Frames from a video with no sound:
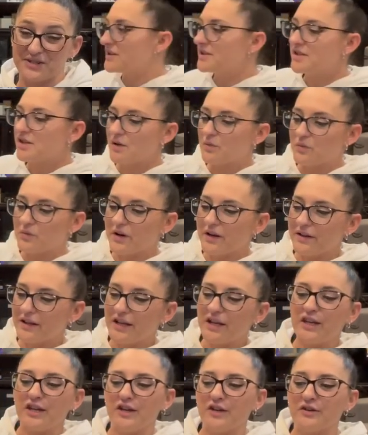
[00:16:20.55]
This
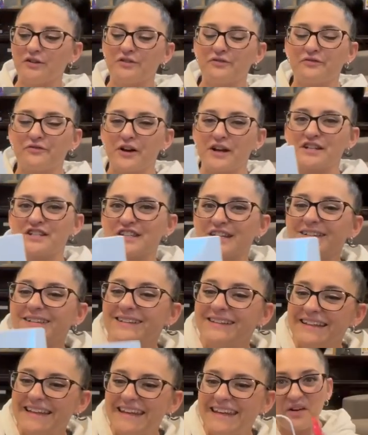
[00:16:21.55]
really cute fresh and
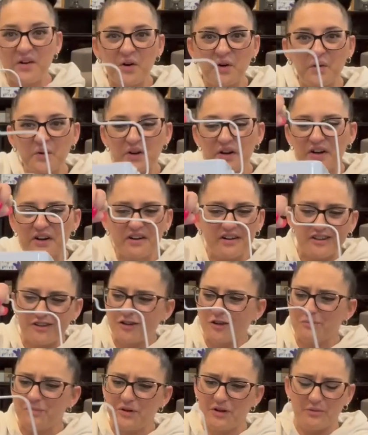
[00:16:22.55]
clean holder. You
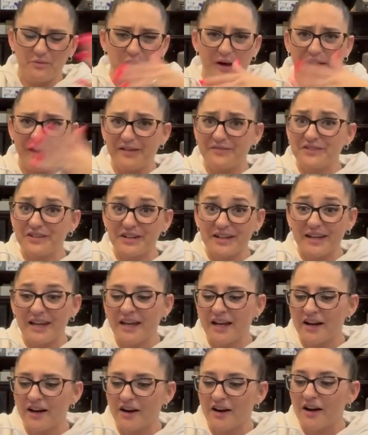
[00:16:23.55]
can put whatever in
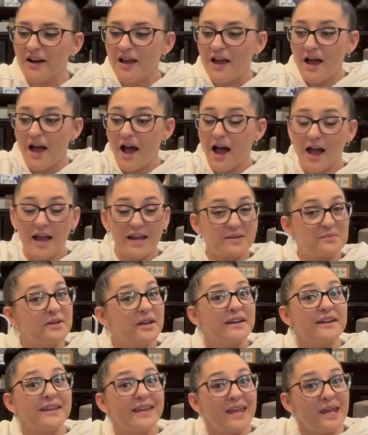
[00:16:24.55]
here. I am
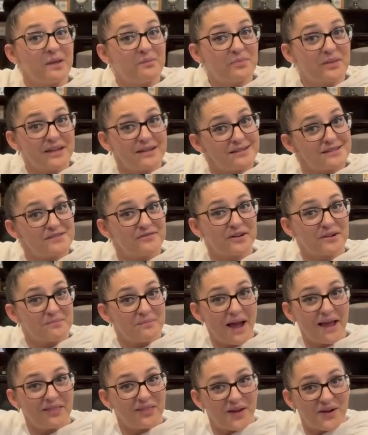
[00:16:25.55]
going to keep this for
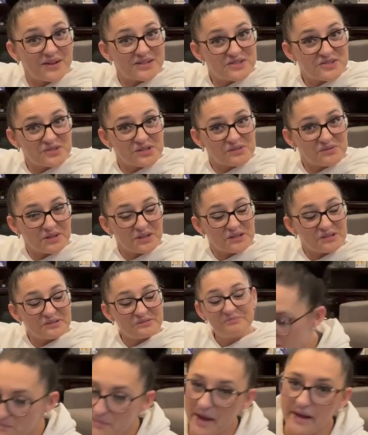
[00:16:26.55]
my laundry room.
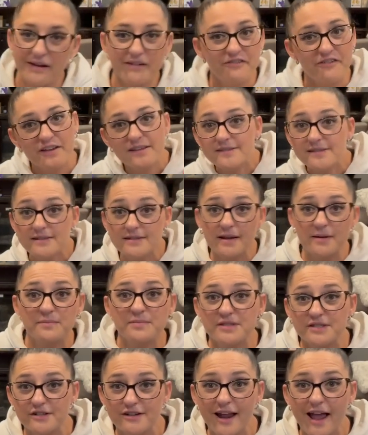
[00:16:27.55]
Benefits of
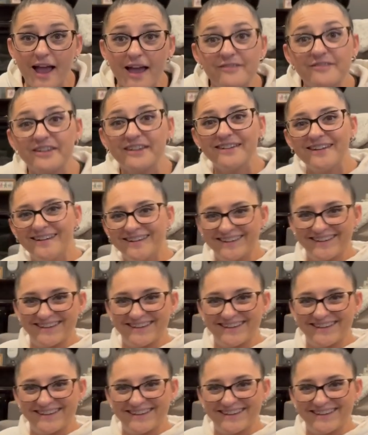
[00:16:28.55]
dumpster diving.